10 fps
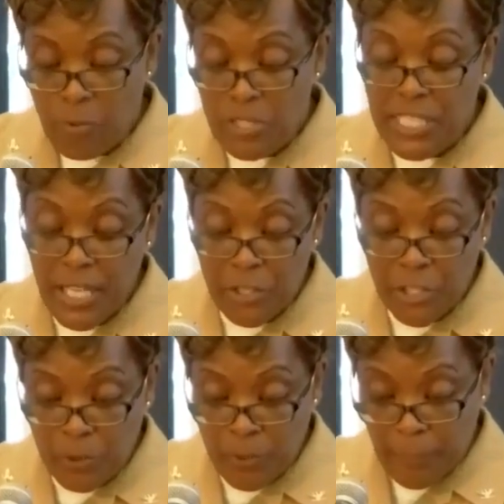I will tell
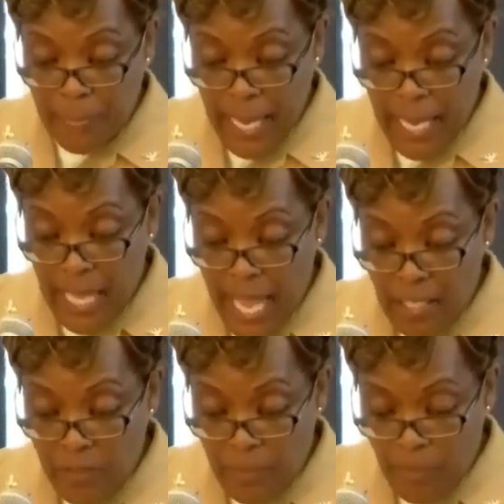you A lot of the